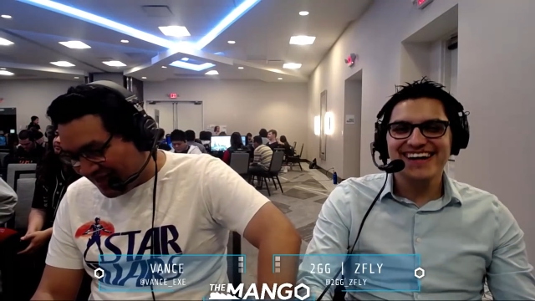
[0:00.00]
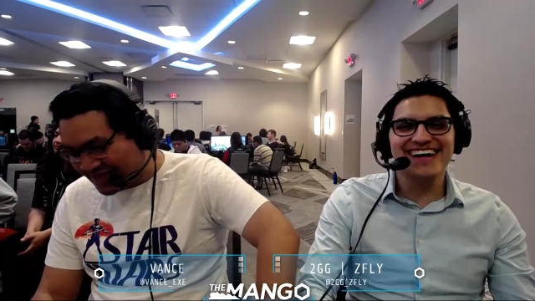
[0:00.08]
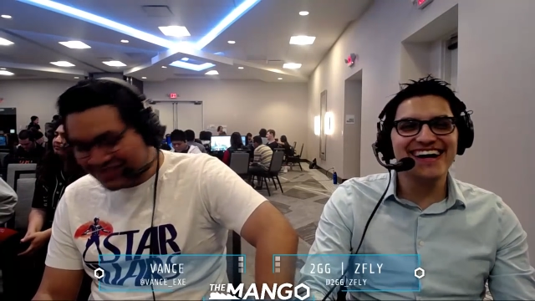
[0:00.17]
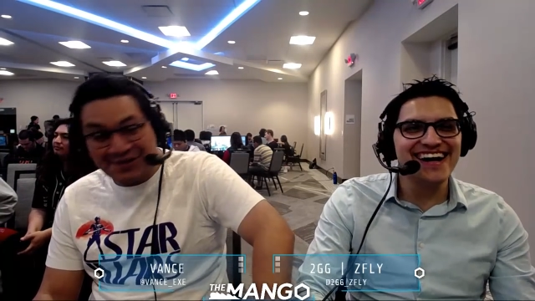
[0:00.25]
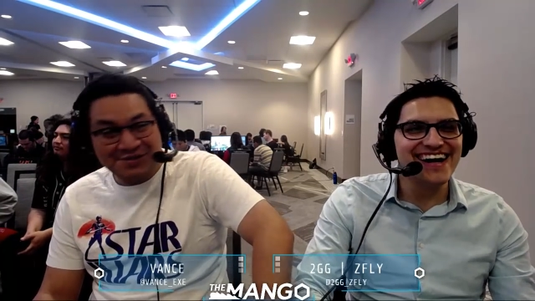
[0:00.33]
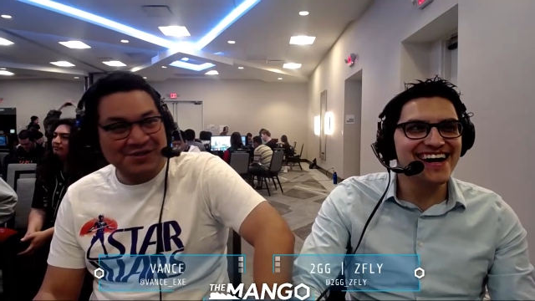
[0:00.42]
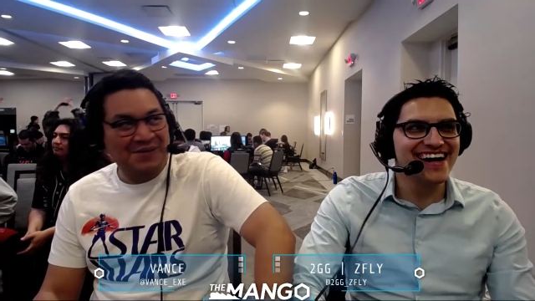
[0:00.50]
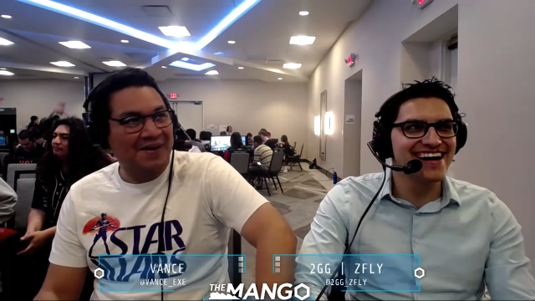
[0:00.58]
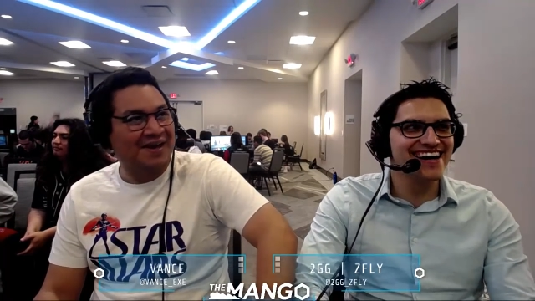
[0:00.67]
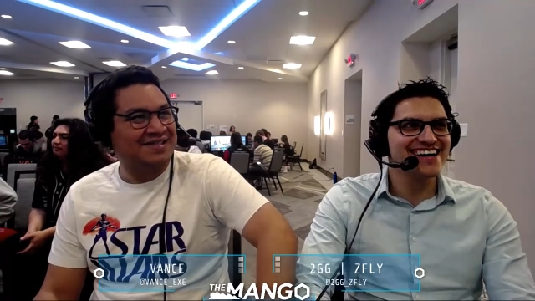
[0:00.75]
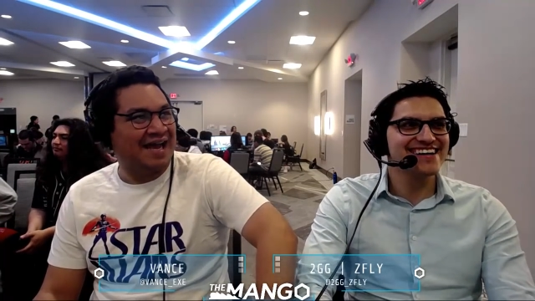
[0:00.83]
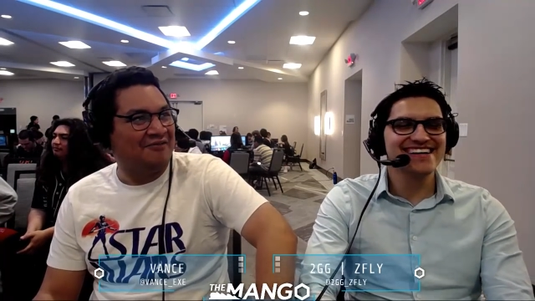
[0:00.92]
Speaker 1: those are the words
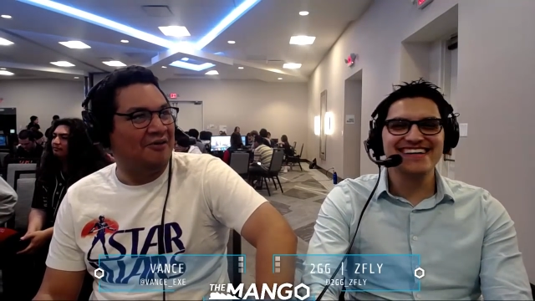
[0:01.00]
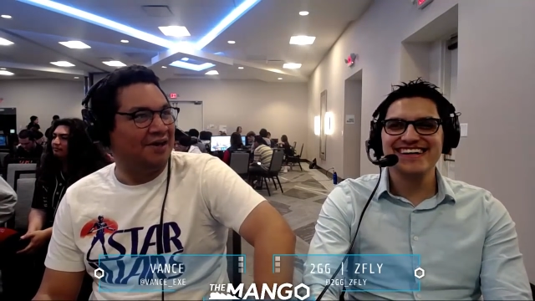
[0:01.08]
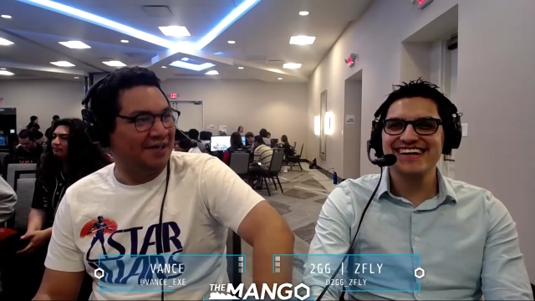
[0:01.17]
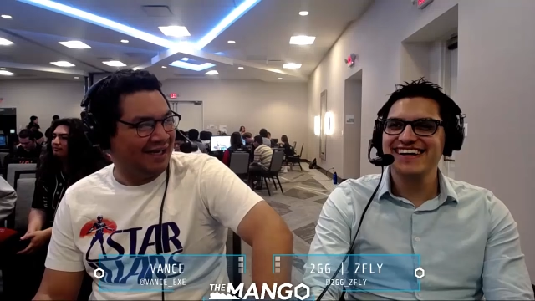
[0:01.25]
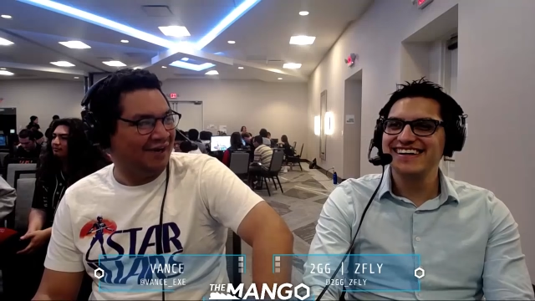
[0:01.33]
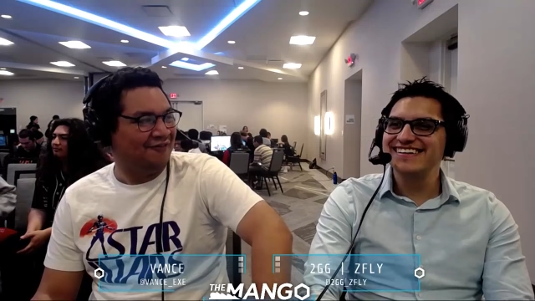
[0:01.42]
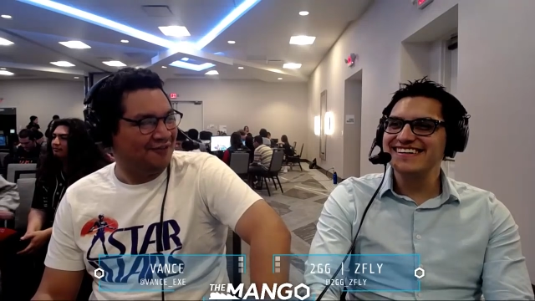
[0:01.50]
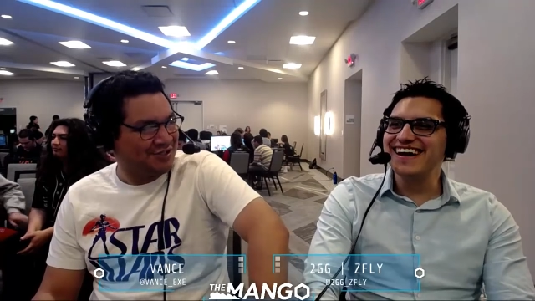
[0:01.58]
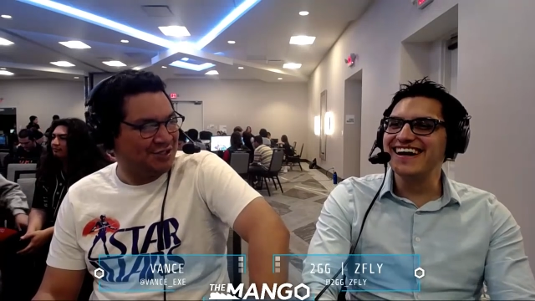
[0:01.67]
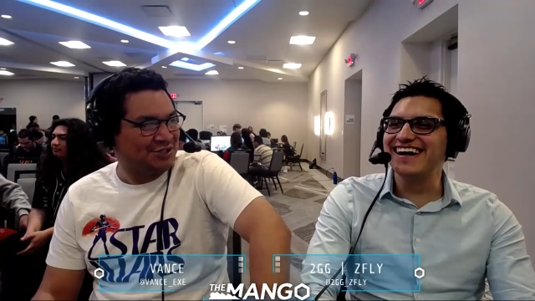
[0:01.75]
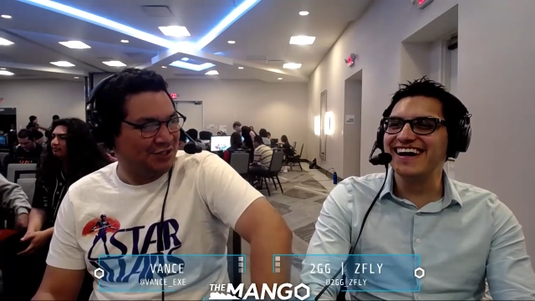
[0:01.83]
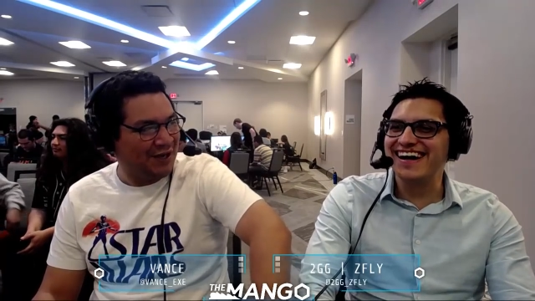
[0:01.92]
I've wanted to hear for such a
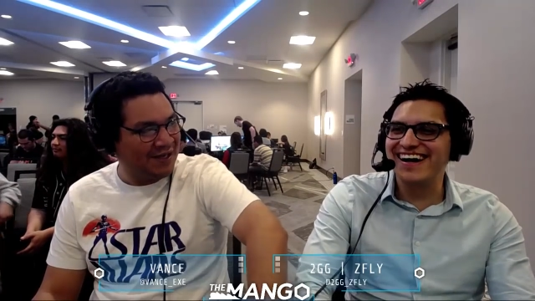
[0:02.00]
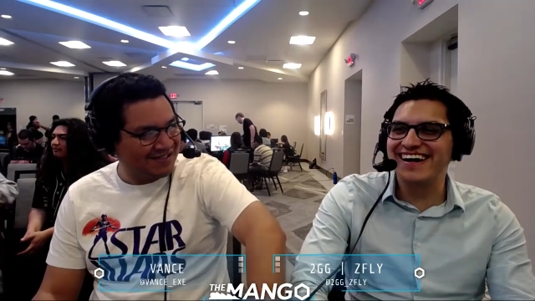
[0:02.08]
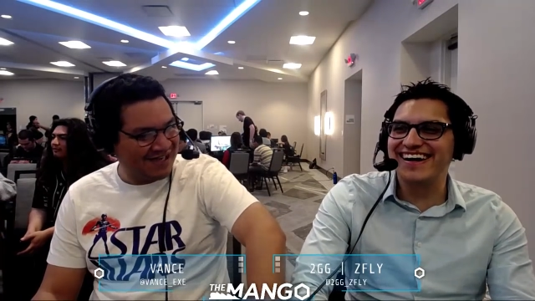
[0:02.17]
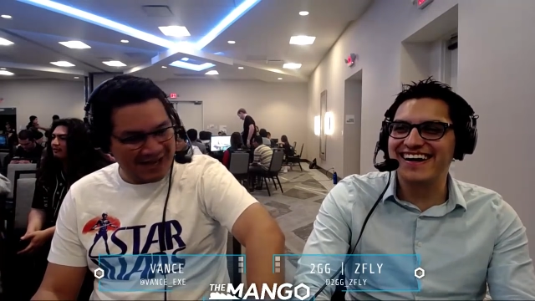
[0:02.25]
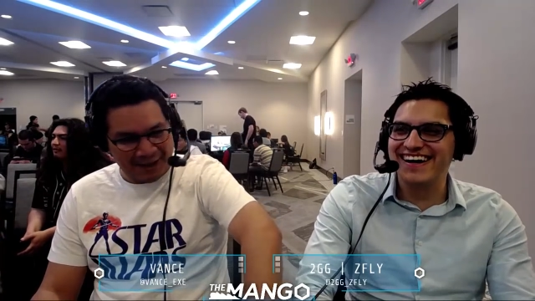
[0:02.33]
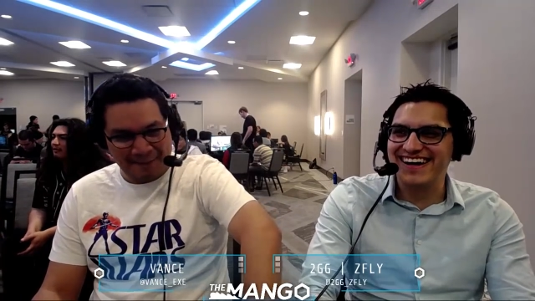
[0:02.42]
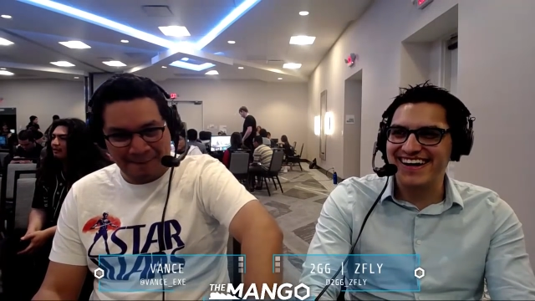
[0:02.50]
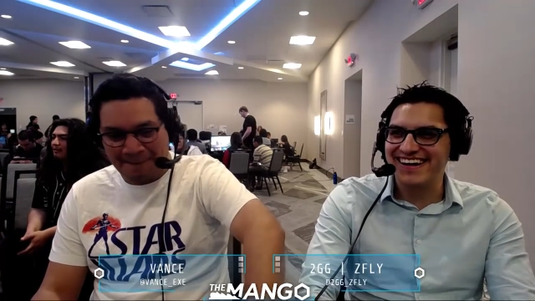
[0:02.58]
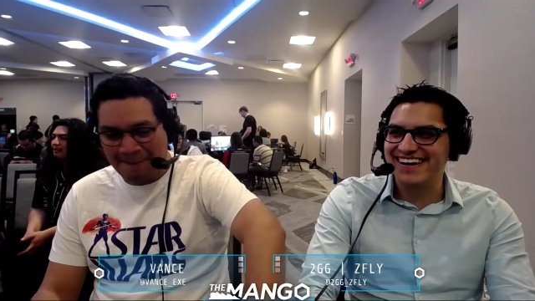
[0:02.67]
long time.